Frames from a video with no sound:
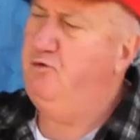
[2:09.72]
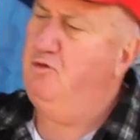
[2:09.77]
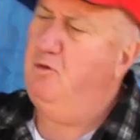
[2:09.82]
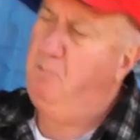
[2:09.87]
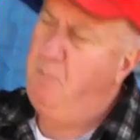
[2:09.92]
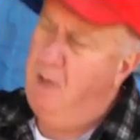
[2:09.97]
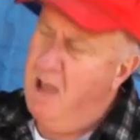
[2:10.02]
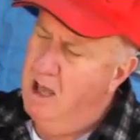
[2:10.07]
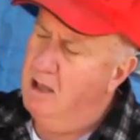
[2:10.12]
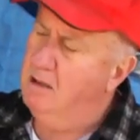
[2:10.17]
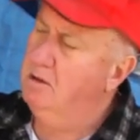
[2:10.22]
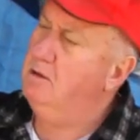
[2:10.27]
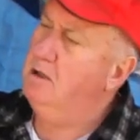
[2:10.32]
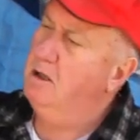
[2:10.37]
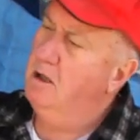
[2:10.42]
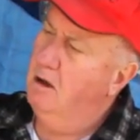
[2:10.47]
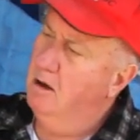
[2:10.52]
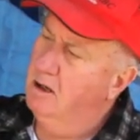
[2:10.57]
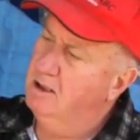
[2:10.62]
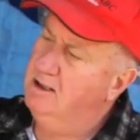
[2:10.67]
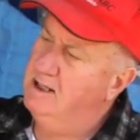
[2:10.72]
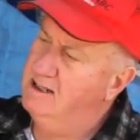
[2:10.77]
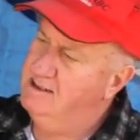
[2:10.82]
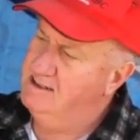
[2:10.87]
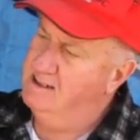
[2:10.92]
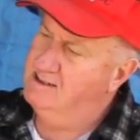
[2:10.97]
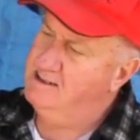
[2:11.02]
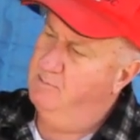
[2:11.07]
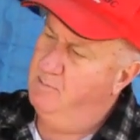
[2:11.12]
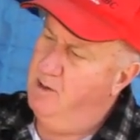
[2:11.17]
about, I guess
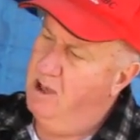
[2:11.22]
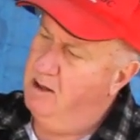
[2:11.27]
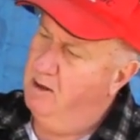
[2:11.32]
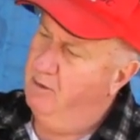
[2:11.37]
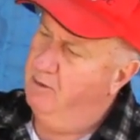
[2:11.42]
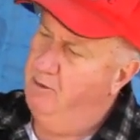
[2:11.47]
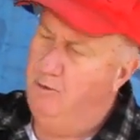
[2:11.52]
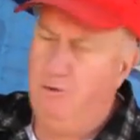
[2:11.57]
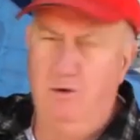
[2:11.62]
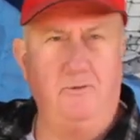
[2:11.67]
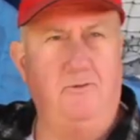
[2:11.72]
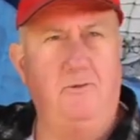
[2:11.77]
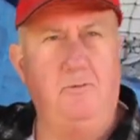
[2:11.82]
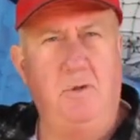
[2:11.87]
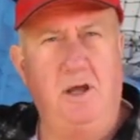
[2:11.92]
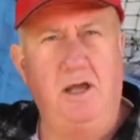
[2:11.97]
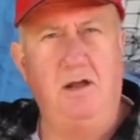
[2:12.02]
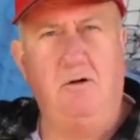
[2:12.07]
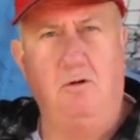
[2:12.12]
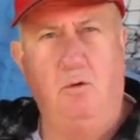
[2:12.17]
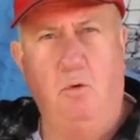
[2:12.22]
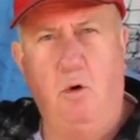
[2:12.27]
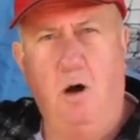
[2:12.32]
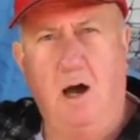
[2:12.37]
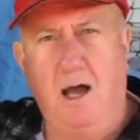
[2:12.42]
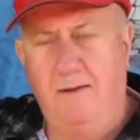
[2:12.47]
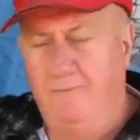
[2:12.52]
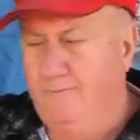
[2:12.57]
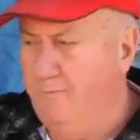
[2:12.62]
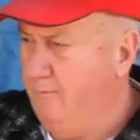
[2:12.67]
that's about 1/3 of a metre
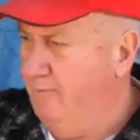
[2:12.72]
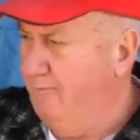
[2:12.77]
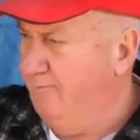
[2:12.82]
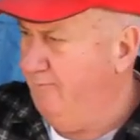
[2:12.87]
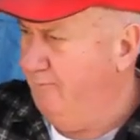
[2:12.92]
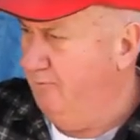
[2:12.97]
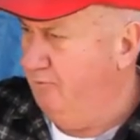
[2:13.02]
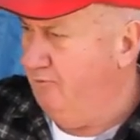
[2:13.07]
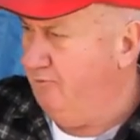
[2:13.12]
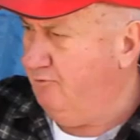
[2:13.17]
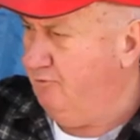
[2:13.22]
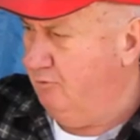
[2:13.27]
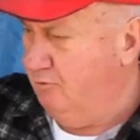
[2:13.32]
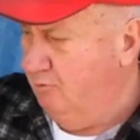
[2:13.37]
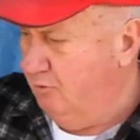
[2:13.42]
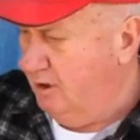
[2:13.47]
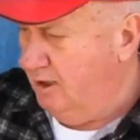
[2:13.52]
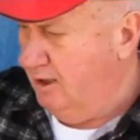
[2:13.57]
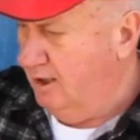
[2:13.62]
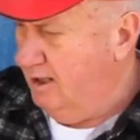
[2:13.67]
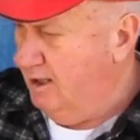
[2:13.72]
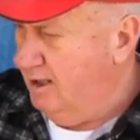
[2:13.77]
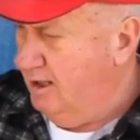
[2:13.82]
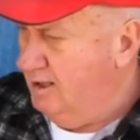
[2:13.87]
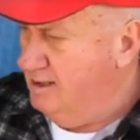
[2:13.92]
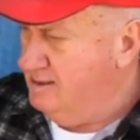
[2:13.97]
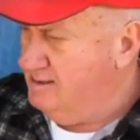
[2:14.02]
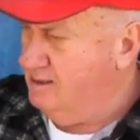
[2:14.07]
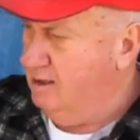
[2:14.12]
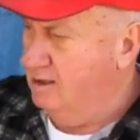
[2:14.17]
away from the first lure.
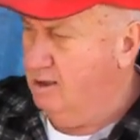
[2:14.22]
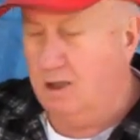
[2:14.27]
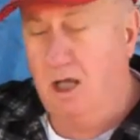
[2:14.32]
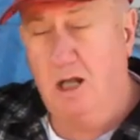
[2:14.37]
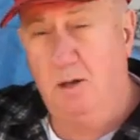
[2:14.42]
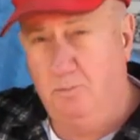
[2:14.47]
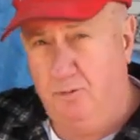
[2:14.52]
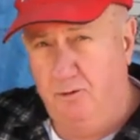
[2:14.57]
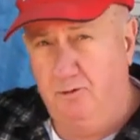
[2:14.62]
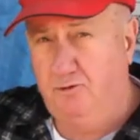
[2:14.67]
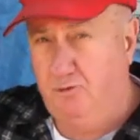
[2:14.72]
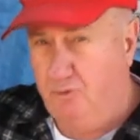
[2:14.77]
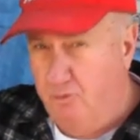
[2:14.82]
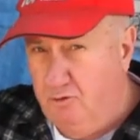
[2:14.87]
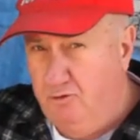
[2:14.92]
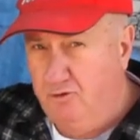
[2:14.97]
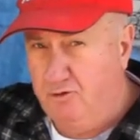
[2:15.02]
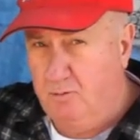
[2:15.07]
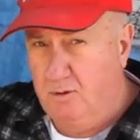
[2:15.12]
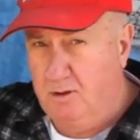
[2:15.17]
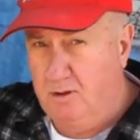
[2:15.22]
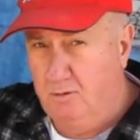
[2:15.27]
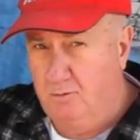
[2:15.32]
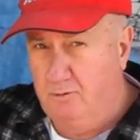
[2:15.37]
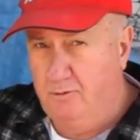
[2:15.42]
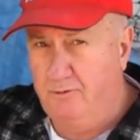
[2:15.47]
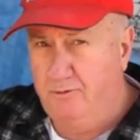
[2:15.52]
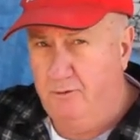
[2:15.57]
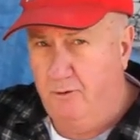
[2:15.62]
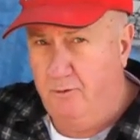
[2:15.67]
So you're going to put two squid
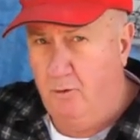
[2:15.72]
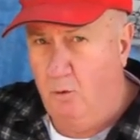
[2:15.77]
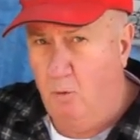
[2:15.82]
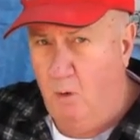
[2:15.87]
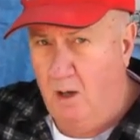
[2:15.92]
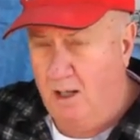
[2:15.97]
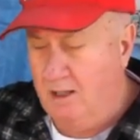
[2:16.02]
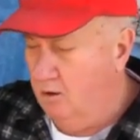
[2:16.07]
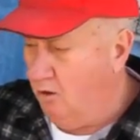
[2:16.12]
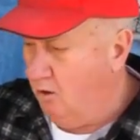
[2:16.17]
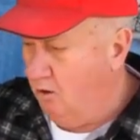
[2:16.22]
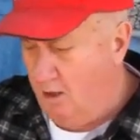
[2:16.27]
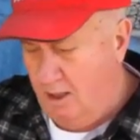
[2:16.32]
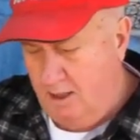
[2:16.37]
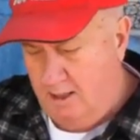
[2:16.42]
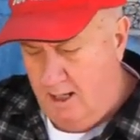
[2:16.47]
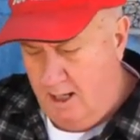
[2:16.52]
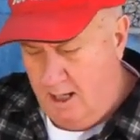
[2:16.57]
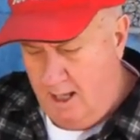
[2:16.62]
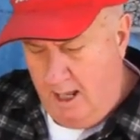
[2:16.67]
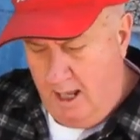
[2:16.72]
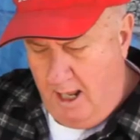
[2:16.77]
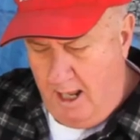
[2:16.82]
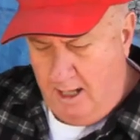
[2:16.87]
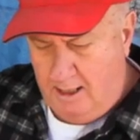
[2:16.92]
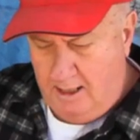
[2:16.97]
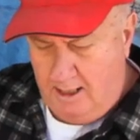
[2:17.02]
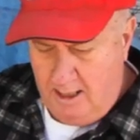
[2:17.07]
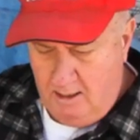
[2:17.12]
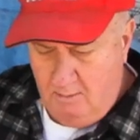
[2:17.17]
lures on the one line.
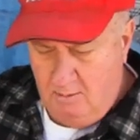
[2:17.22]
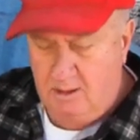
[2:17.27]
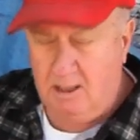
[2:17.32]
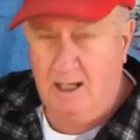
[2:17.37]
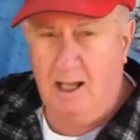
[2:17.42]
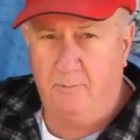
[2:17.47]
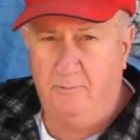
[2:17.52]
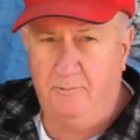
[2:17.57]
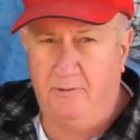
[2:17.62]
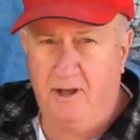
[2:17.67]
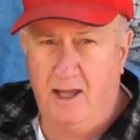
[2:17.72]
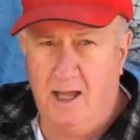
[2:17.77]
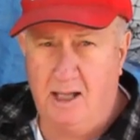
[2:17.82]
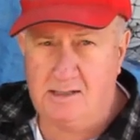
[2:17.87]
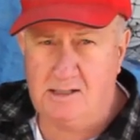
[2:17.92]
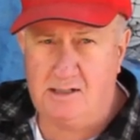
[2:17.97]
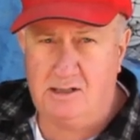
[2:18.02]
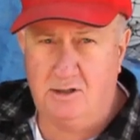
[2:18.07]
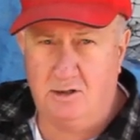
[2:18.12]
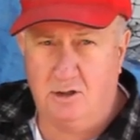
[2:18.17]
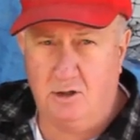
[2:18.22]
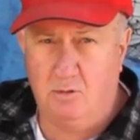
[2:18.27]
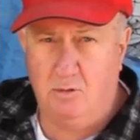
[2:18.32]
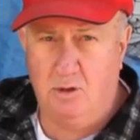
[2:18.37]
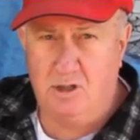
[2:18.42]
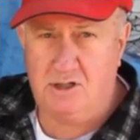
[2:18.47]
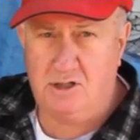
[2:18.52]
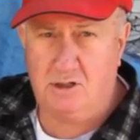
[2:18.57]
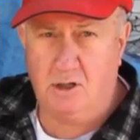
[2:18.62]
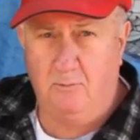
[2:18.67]
And herein comes the answer to the
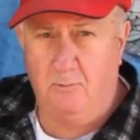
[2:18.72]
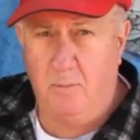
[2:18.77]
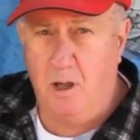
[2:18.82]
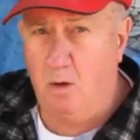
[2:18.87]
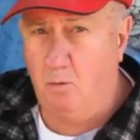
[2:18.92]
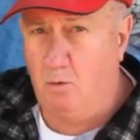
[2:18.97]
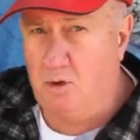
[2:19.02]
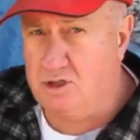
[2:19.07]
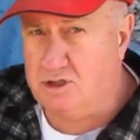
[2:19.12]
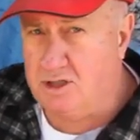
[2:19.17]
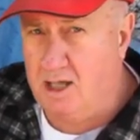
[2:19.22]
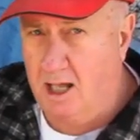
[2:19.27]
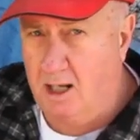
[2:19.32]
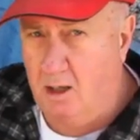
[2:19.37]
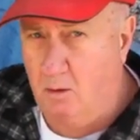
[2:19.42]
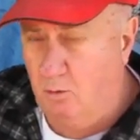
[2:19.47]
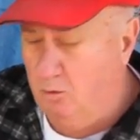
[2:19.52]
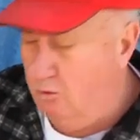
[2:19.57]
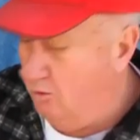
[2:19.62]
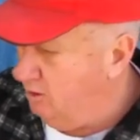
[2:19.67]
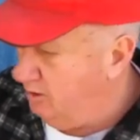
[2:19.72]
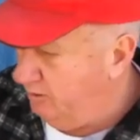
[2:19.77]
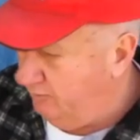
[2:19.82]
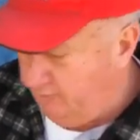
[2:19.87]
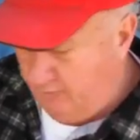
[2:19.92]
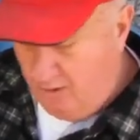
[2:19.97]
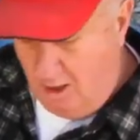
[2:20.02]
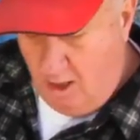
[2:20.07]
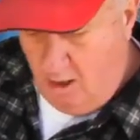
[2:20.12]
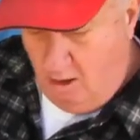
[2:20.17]
question about which colour
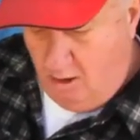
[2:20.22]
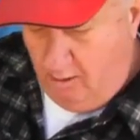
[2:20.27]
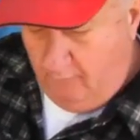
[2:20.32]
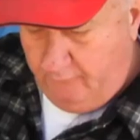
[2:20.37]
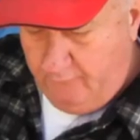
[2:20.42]
works. I've